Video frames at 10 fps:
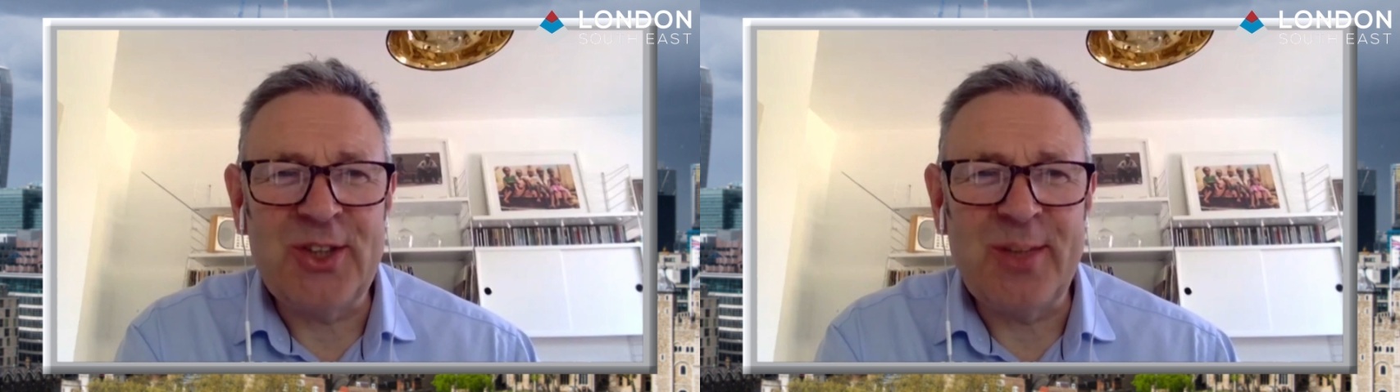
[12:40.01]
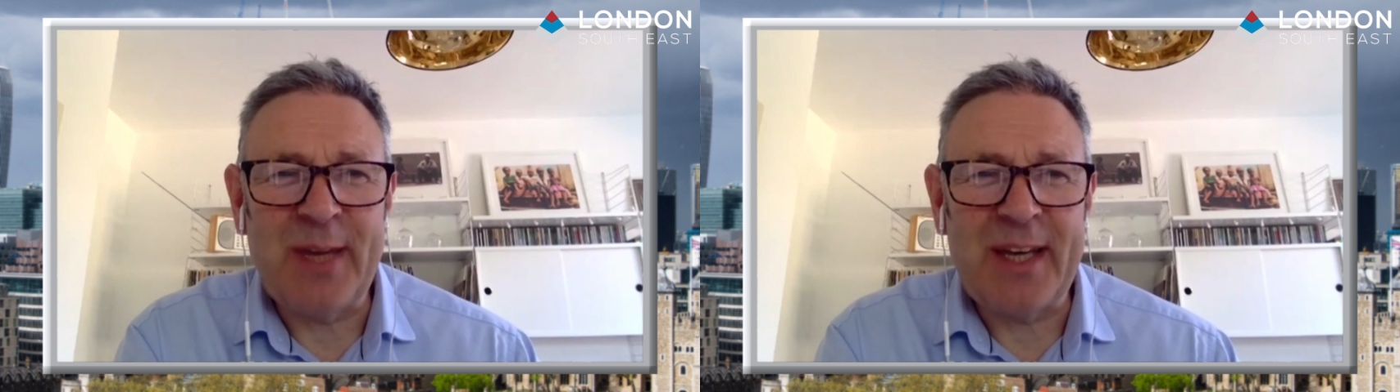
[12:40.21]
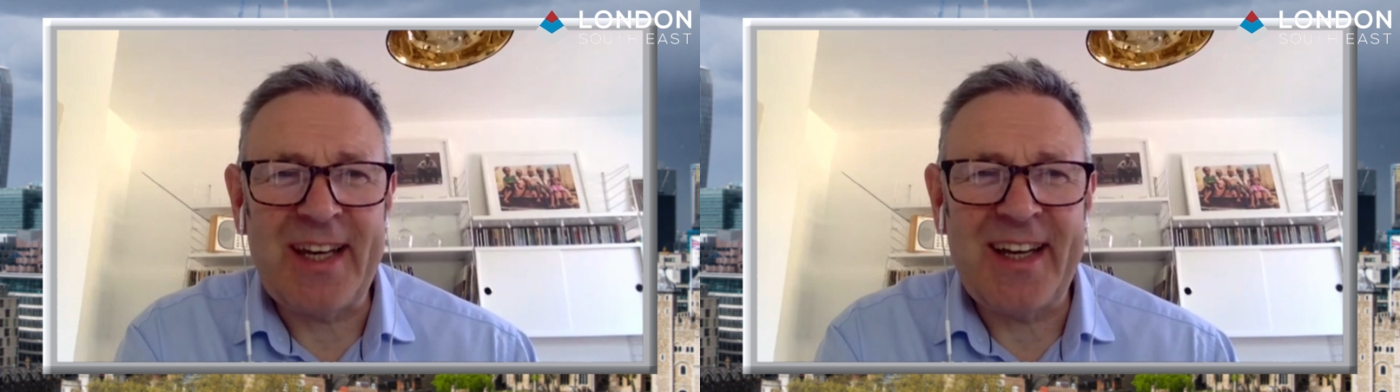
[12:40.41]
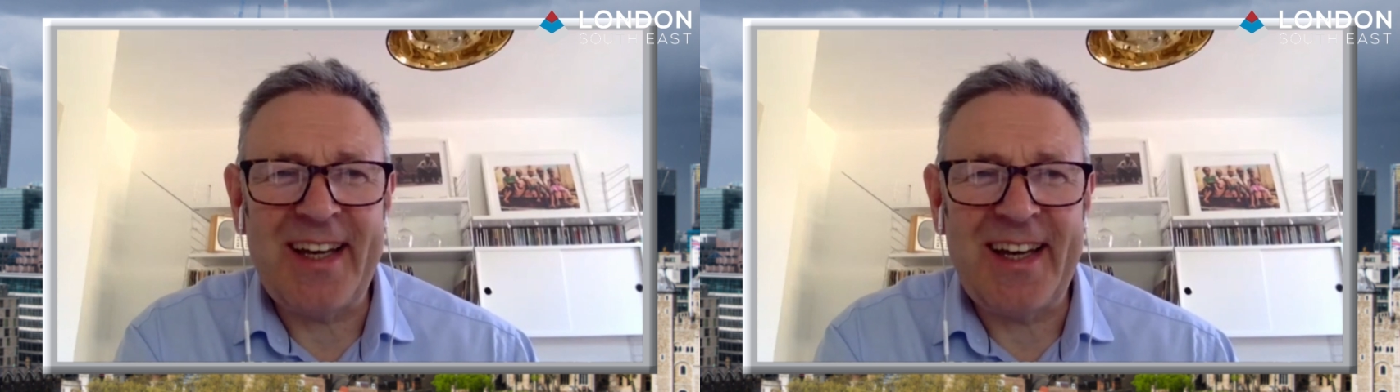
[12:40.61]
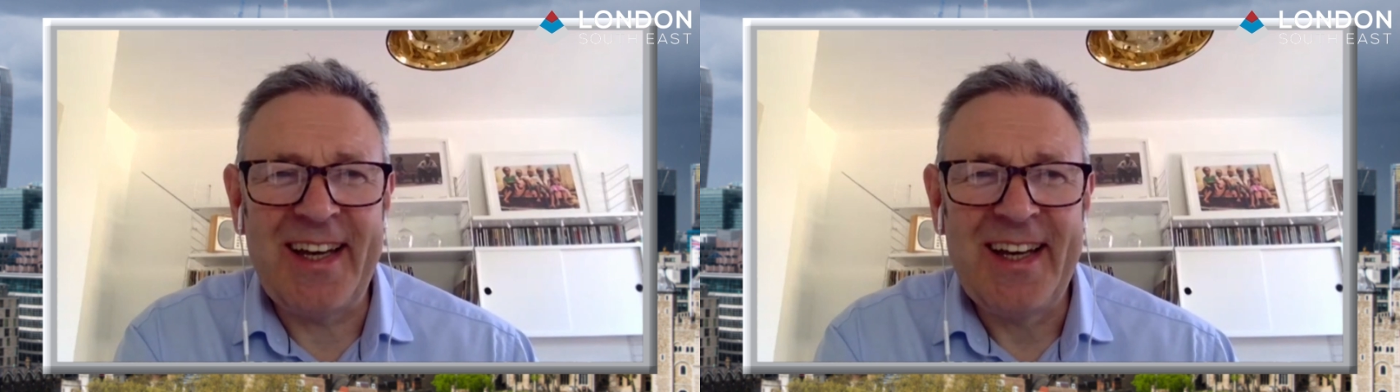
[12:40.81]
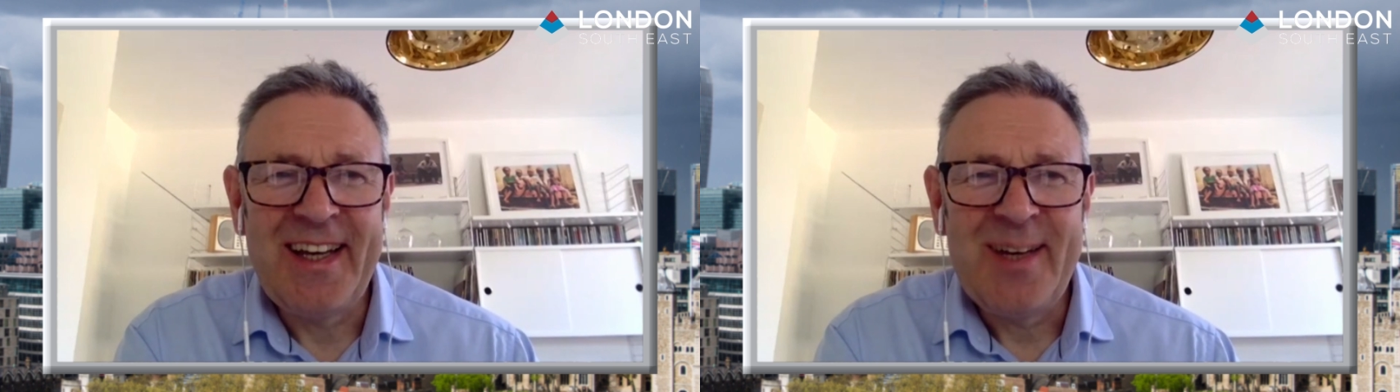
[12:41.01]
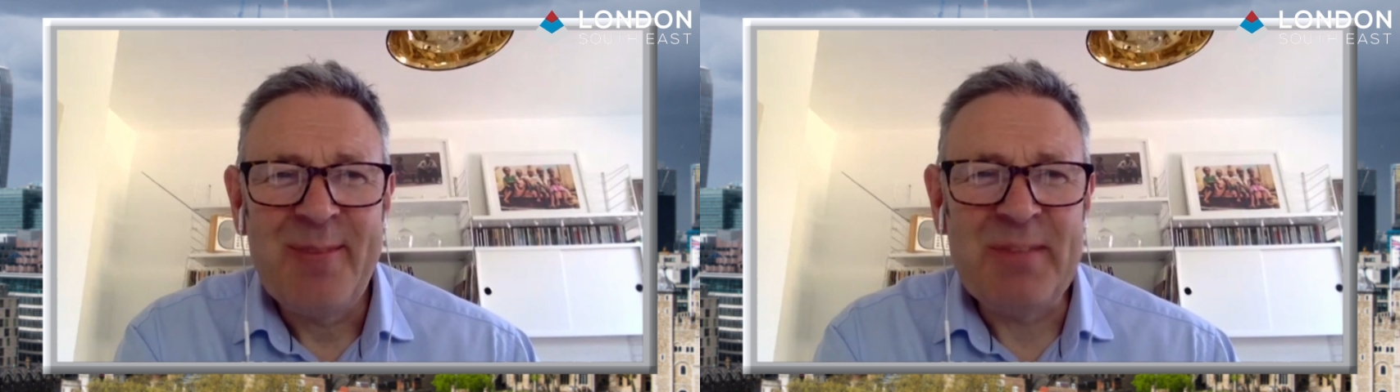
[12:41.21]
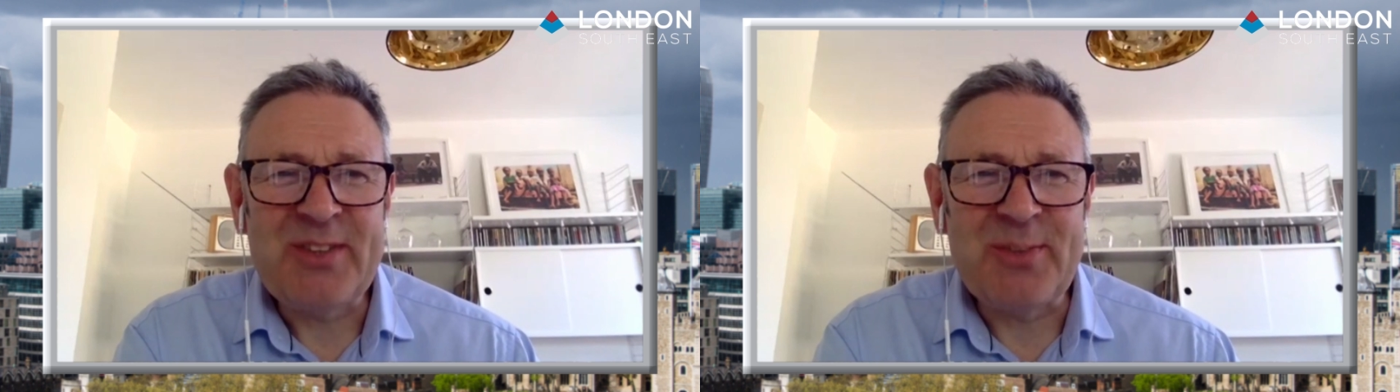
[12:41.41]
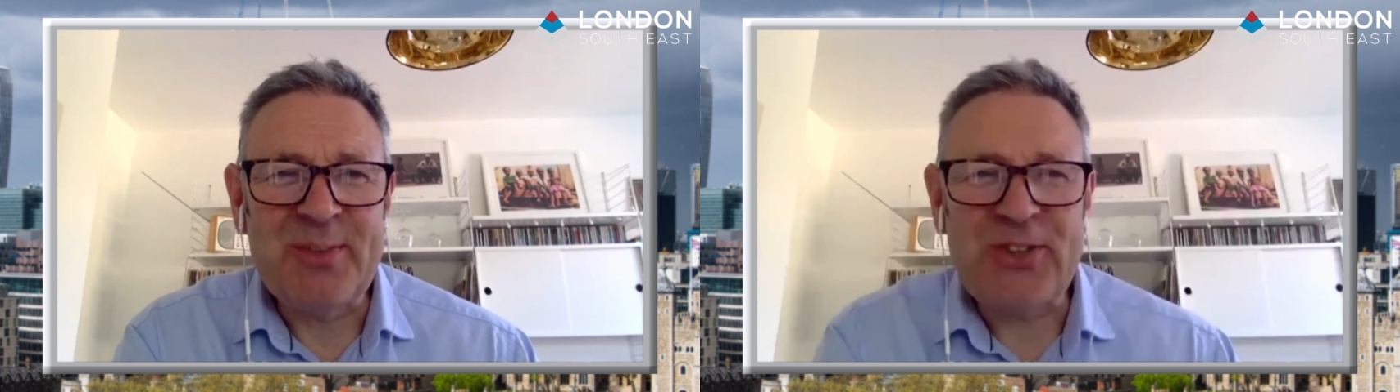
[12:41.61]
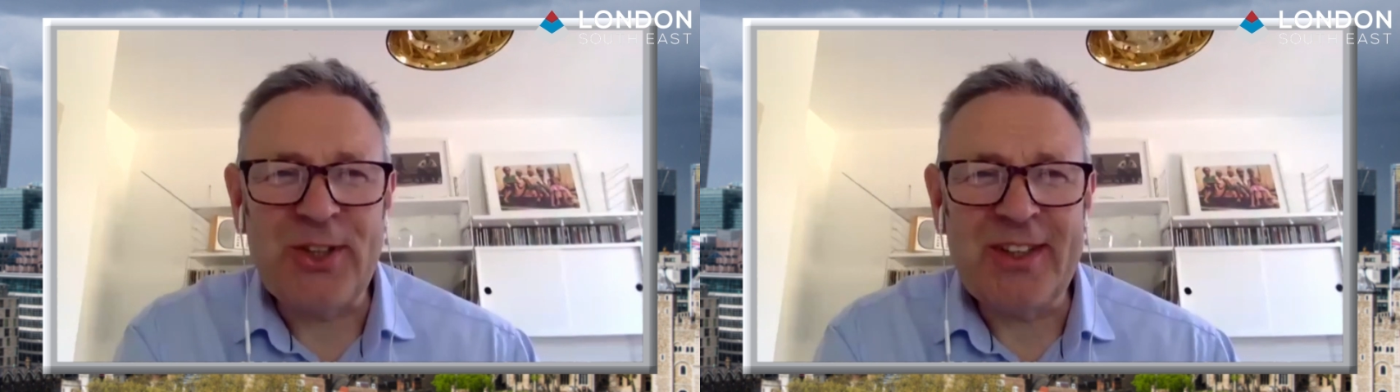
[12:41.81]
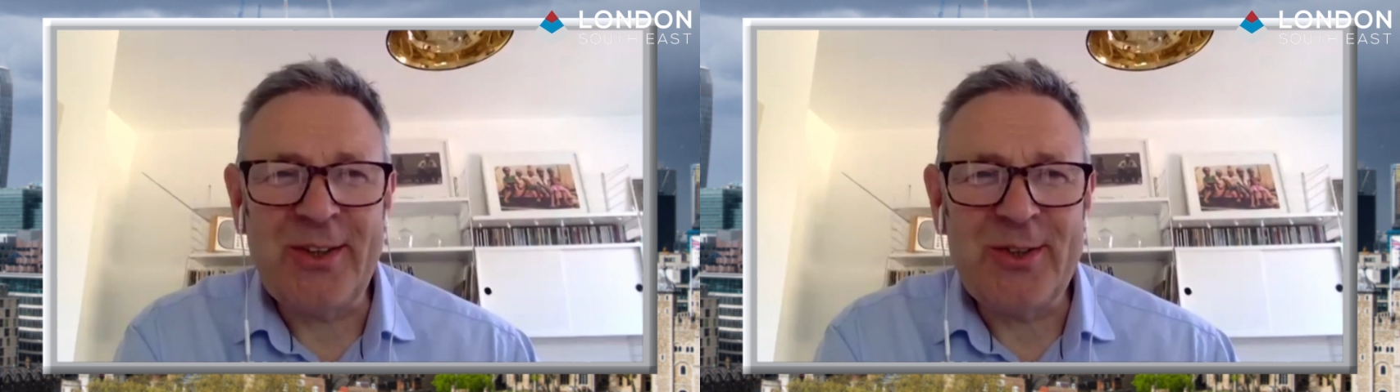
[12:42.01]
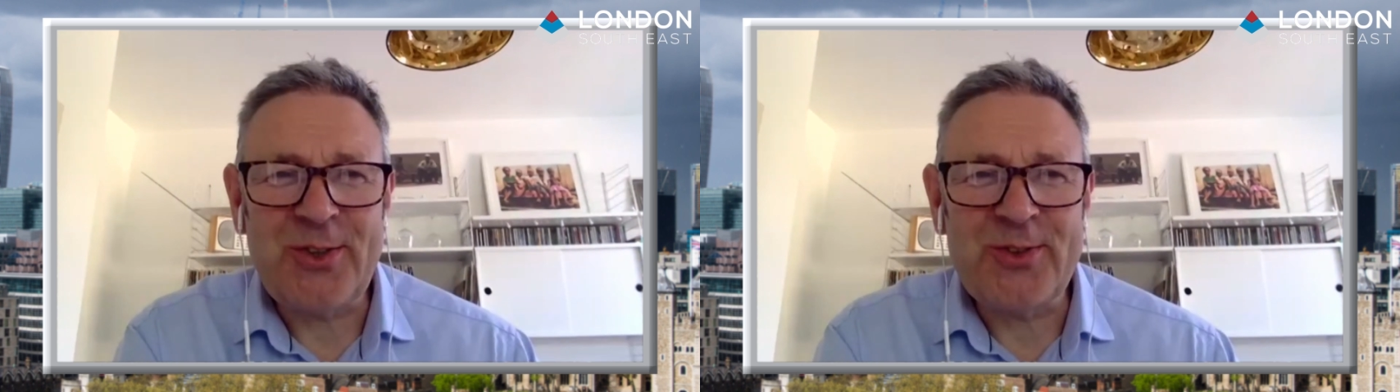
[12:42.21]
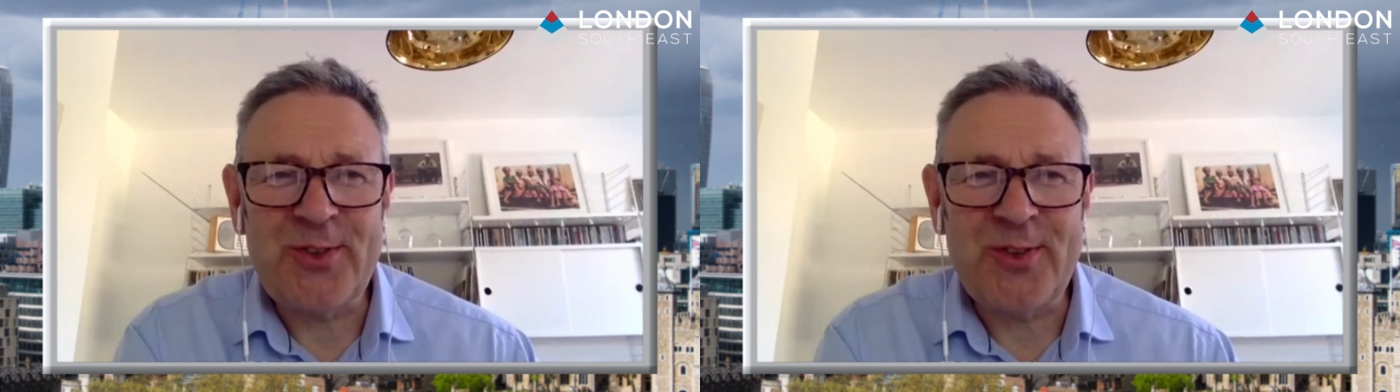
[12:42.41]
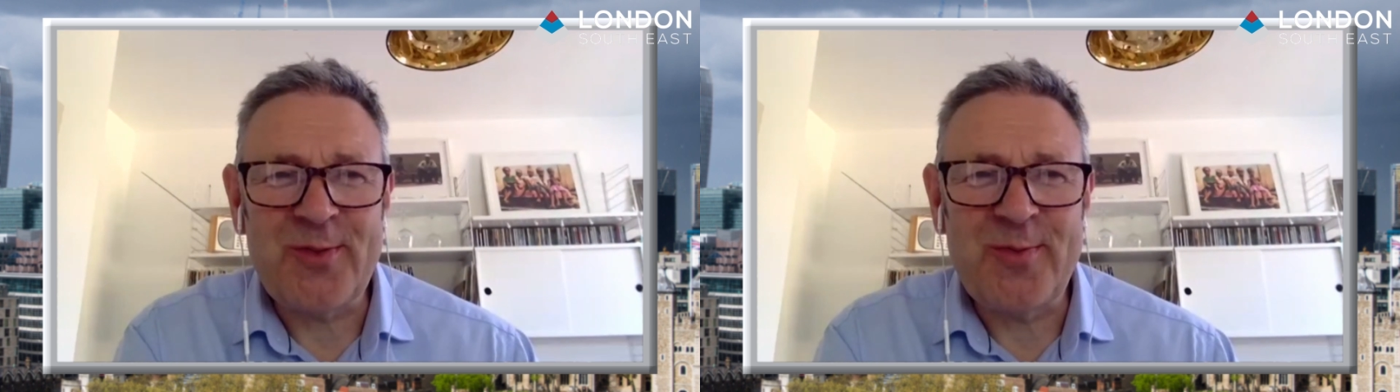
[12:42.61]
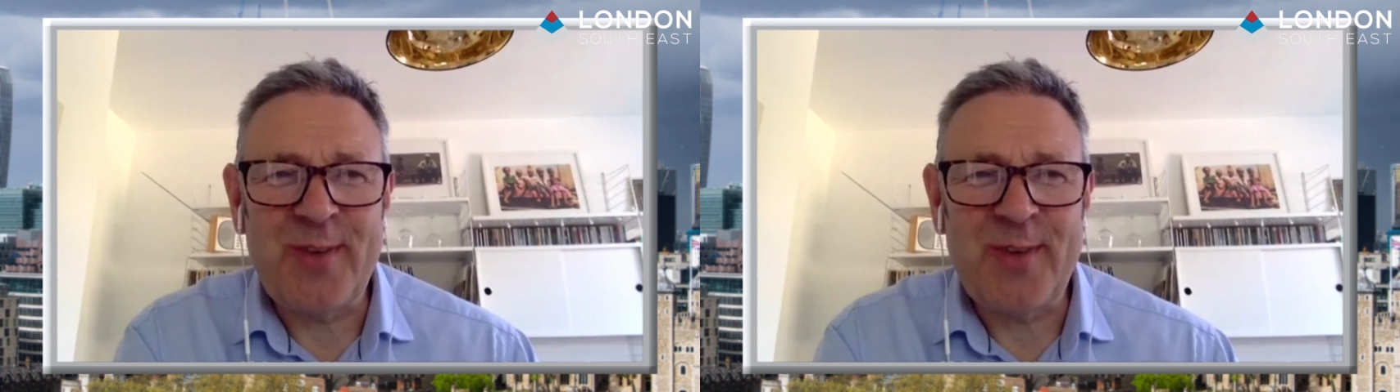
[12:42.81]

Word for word: and they make uh, Mr. Muscle, and all sorts of